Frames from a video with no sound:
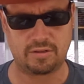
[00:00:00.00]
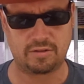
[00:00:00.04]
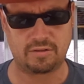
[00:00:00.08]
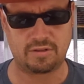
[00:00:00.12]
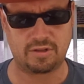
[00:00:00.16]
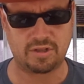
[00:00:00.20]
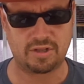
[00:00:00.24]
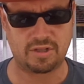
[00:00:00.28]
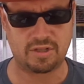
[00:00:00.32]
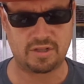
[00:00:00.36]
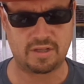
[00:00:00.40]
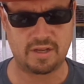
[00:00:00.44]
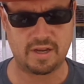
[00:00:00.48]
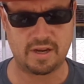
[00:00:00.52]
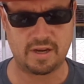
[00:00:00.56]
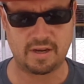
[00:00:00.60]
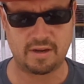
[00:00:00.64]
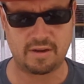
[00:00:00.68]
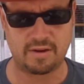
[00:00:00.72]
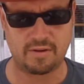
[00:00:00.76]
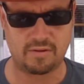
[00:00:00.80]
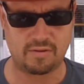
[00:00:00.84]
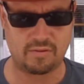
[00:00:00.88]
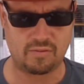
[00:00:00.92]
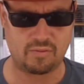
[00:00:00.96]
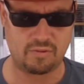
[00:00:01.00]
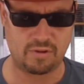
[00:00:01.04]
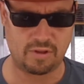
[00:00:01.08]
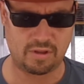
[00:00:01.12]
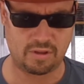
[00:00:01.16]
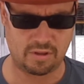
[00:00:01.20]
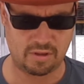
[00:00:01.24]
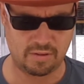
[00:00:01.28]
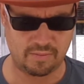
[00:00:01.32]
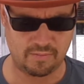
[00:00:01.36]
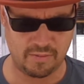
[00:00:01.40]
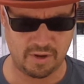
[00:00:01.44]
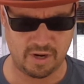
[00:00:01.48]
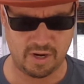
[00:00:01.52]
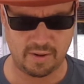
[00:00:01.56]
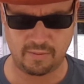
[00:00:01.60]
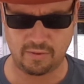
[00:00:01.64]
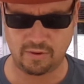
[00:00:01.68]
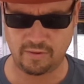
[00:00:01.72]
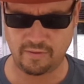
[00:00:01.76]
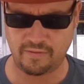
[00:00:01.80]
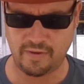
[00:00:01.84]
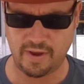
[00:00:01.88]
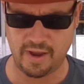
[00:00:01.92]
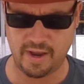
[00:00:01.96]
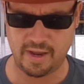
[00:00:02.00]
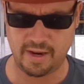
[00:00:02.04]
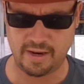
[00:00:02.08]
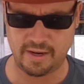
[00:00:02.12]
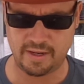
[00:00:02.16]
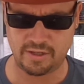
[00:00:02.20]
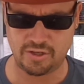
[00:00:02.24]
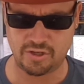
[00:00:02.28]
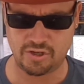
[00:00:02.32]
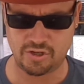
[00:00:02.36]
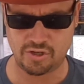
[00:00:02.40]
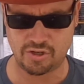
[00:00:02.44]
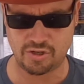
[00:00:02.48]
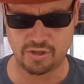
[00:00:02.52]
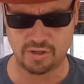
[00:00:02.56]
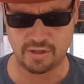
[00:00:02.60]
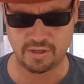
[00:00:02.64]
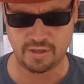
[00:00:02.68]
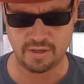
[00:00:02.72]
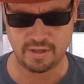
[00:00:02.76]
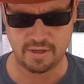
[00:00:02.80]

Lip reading: stick with minimal veinage,